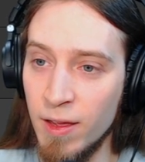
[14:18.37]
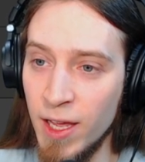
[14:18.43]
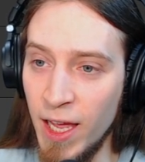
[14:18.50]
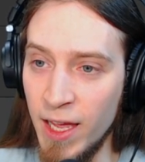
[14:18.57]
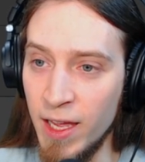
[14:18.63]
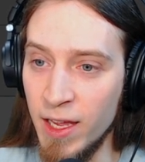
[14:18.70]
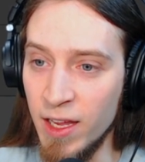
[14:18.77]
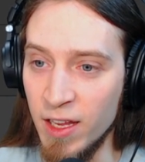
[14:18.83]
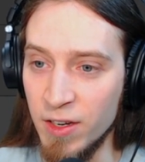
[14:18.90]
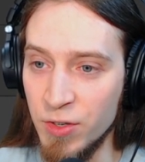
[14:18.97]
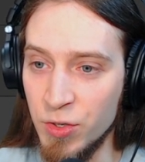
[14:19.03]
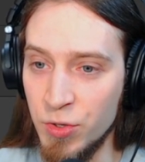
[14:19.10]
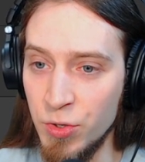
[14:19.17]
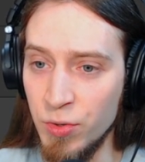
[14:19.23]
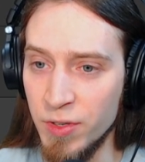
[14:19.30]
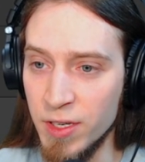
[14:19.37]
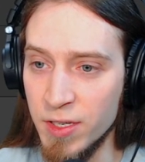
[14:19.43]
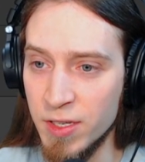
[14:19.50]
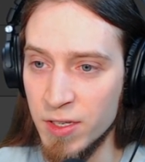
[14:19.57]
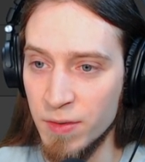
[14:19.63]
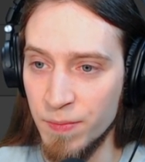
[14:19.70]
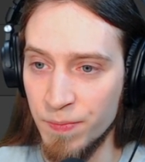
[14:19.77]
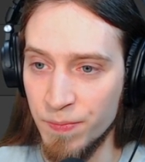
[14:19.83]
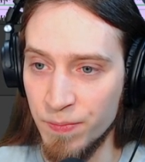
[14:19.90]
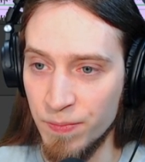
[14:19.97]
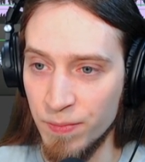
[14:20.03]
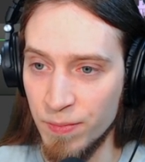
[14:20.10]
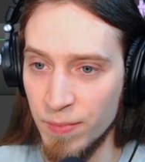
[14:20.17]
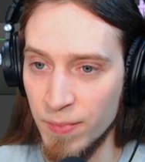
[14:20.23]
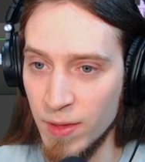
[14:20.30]
And to do this,
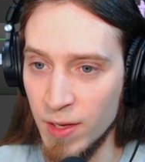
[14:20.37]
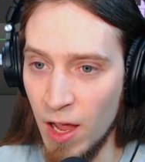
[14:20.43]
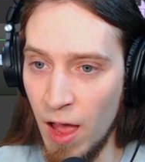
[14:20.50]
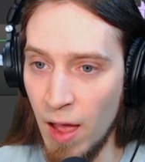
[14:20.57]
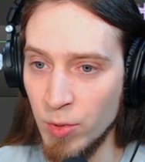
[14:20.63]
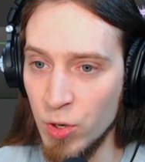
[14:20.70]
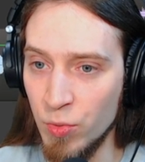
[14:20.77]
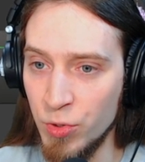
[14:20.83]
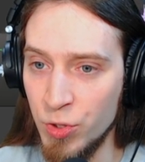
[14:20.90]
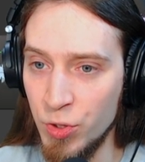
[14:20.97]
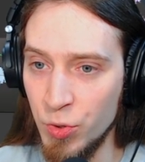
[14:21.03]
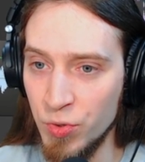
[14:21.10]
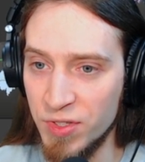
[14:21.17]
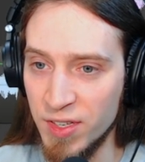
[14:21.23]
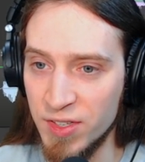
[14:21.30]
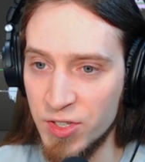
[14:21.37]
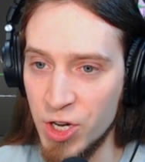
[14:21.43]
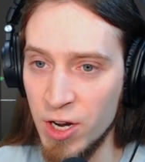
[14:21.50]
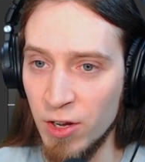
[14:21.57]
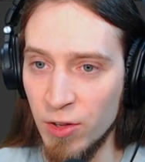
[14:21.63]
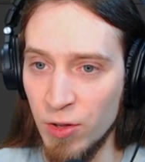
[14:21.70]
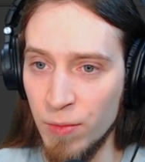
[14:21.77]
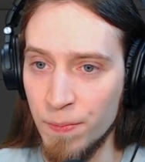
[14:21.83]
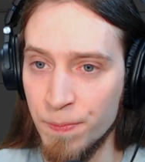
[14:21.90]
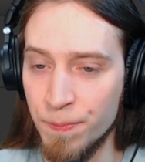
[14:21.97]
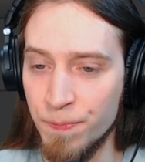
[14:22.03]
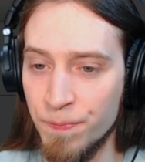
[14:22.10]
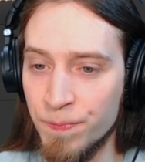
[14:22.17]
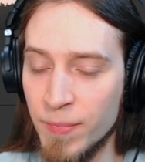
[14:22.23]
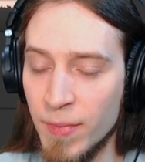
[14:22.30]
I'm going to use this jingle.
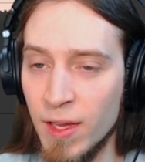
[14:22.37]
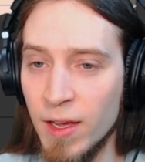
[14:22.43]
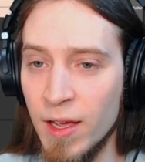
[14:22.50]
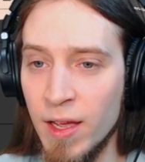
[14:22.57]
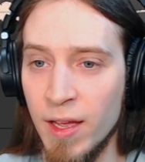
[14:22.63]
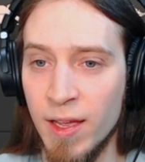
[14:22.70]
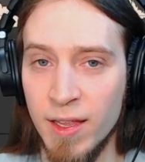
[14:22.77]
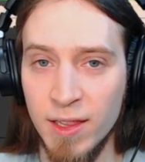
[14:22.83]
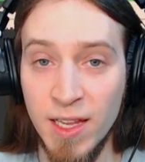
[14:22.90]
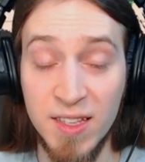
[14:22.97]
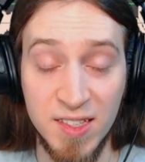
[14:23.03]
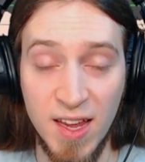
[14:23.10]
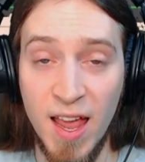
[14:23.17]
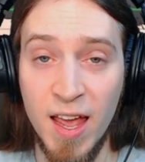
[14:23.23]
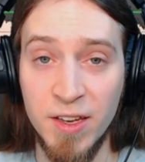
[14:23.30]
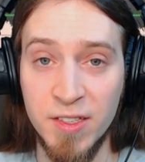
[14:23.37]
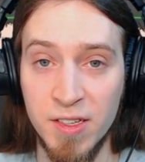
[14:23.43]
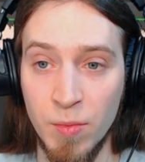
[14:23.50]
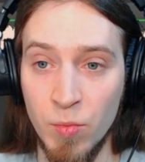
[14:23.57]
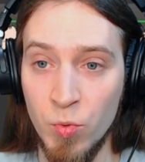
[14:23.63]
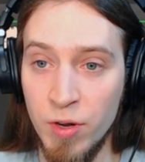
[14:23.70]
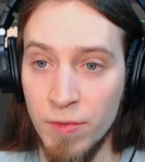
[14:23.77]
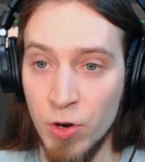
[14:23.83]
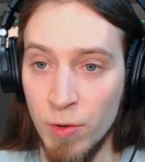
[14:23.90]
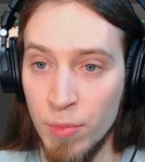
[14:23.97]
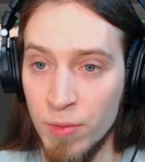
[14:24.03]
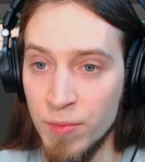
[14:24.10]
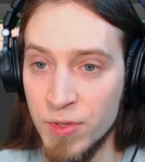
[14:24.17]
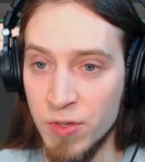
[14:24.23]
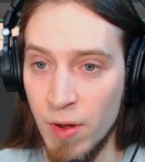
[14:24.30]
Let's add some reverb.
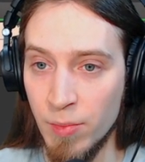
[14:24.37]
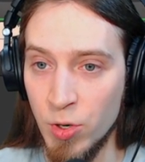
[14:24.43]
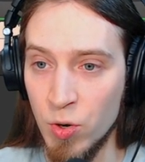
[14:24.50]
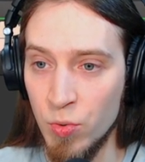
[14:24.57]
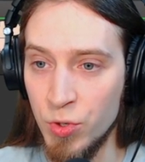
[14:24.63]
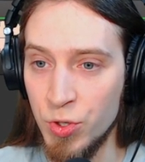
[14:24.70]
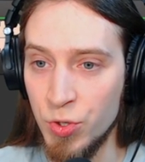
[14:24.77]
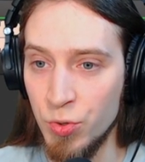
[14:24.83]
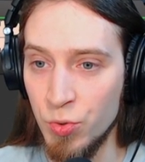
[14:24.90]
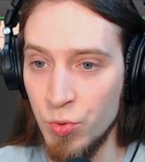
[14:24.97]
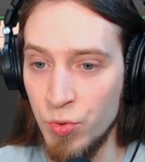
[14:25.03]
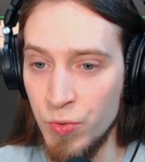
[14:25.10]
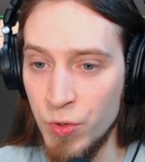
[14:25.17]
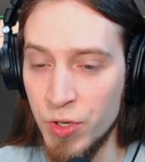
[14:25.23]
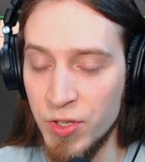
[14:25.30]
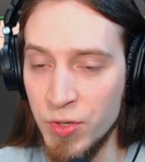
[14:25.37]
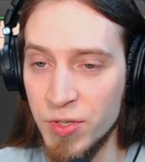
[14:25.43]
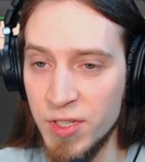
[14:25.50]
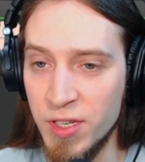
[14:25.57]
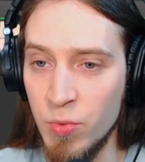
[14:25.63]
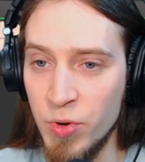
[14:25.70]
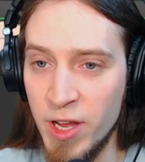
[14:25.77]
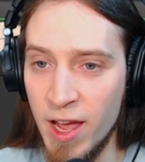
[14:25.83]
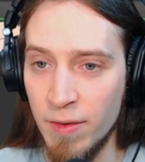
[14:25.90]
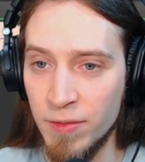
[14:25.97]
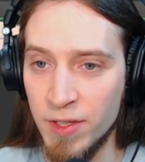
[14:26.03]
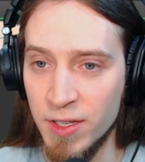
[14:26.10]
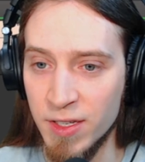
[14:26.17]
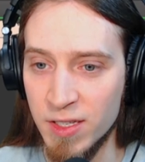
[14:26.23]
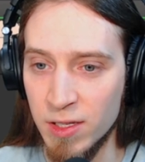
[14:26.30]
So I'm going to, you see we have
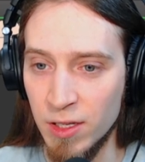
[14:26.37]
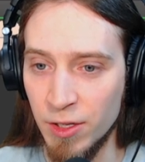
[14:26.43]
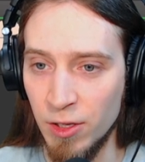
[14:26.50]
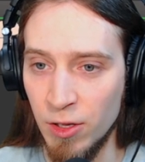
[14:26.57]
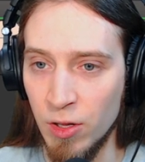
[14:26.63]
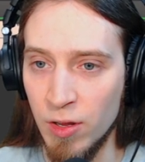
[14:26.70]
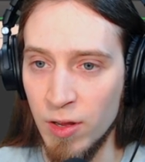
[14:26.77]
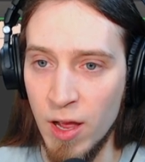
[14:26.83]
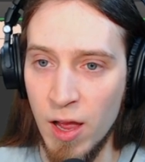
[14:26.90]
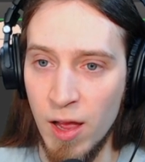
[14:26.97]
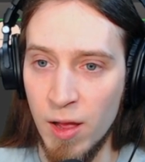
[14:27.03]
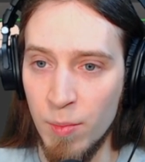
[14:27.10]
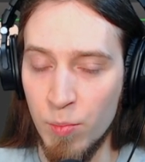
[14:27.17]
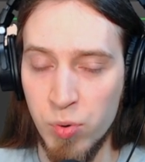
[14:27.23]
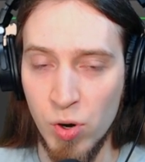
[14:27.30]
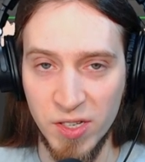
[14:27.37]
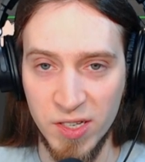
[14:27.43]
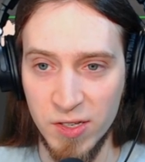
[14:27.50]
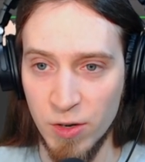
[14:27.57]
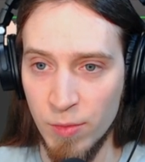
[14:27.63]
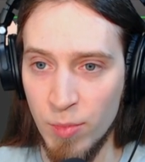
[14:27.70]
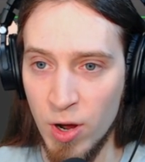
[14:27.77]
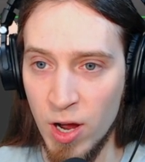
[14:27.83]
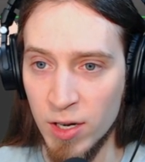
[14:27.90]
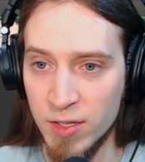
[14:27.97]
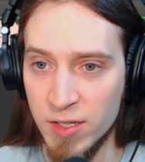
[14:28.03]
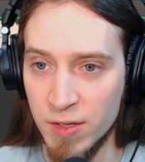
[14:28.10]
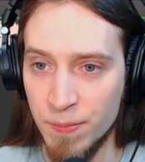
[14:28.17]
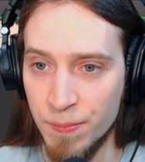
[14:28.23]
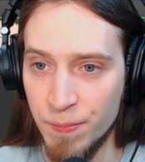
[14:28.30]
this little processor
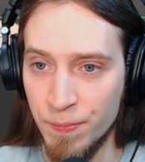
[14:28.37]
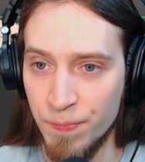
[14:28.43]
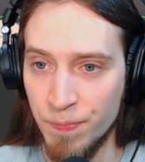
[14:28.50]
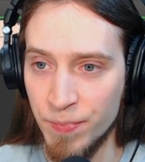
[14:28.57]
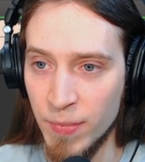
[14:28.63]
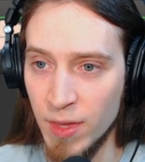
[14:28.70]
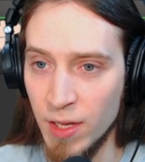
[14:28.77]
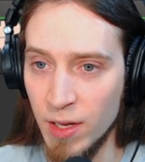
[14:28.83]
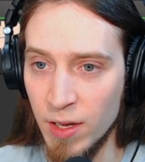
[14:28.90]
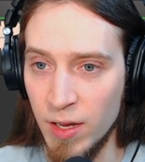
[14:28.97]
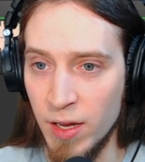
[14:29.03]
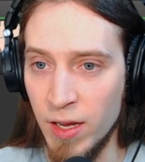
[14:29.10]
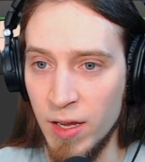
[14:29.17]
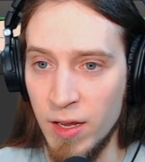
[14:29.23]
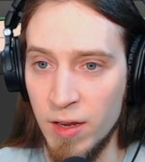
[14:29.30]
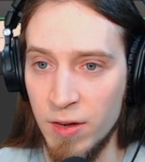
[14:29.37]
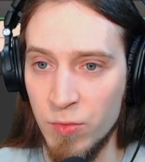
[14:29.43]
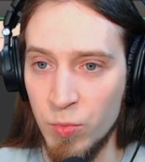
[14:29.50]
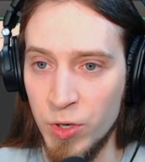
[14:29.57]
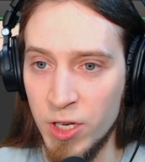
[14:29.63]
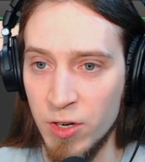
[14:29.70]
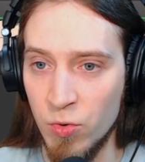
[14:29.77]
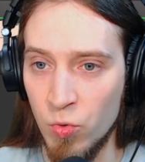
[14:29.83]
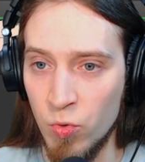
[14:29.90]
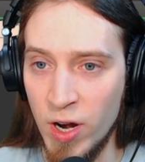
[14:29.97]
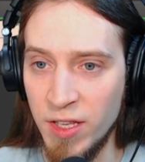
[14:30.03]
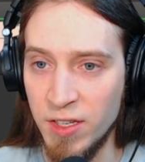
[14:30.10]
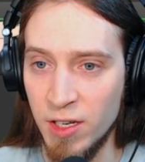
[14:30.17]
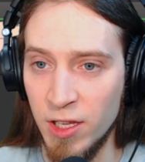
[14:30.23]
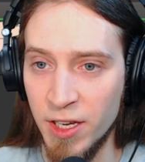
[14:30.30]
box and we can
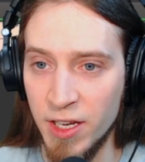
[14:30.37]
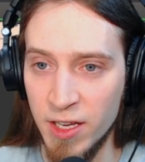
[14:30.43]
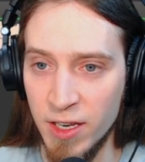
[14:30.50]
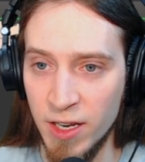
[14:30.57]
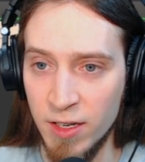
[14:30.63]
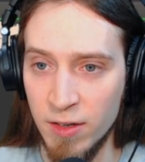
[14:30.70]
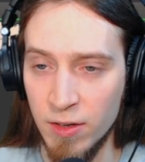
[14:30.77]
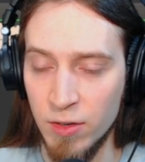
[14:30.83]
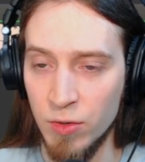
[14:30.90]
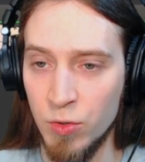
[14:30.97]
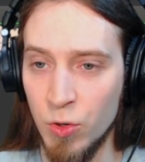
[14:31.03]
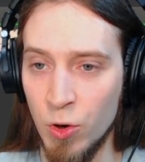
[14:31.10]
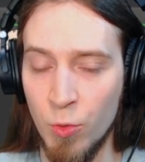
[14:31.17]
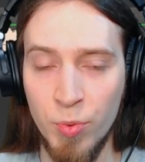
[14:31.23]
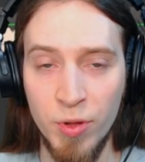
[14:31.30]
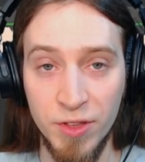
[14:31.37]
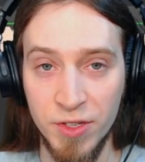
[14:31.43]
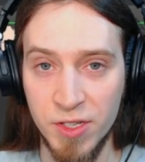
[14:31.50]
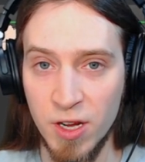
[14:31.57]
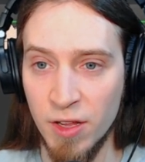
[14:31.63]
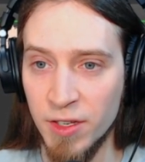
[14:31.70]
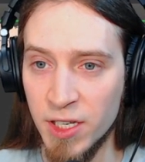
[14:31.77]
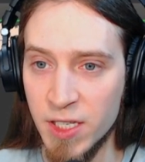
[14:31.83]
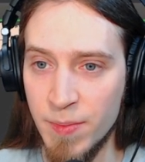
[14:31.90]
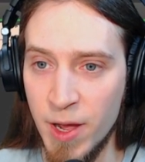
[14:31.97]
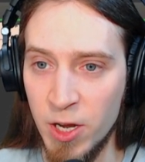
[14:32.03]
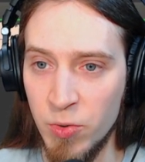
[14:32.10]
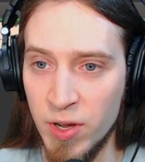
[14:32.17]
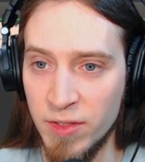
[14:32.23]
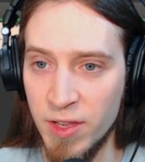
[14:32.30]
right click in it to open this context
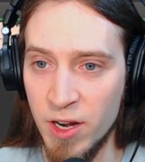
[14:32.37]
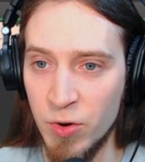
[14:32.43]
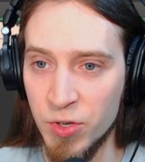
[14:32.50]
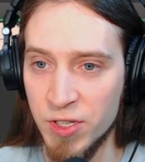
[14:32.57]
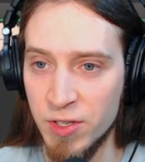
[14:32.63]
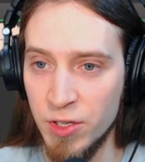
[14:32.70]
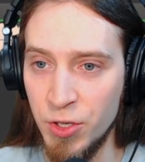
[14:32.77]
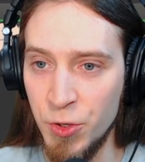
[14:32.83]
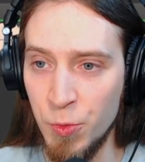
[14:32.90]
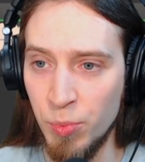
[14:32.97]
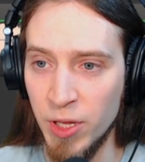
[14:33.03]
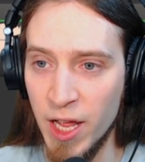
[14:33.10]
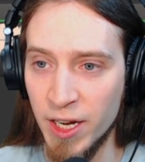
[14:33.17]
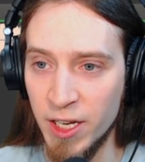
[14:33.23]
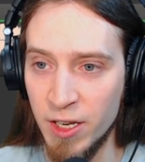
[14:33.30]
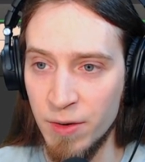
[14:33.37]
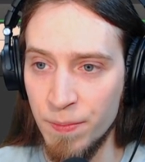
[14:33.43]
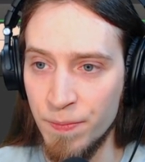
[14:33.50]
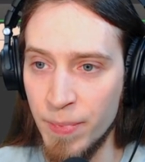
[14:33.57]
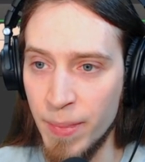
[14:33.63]
menu and there is new plugin,